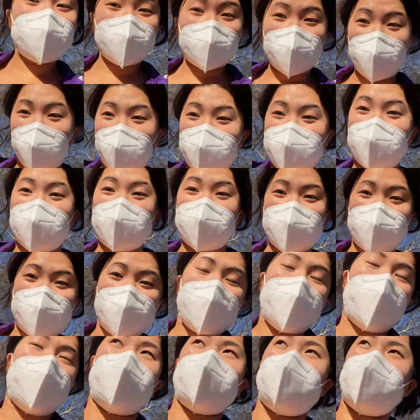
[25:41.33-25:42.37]

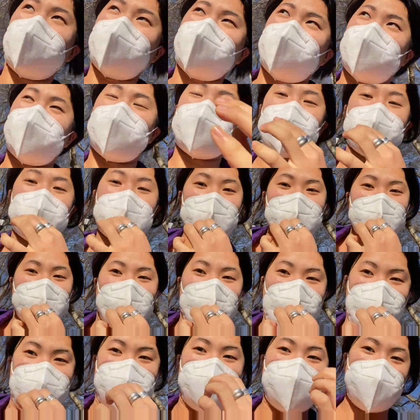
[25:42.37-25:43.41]
vlogging and
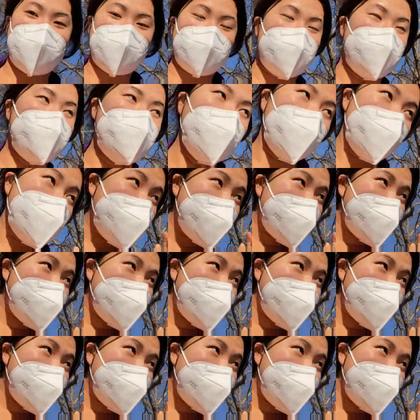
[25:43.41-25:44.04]
it's very sunny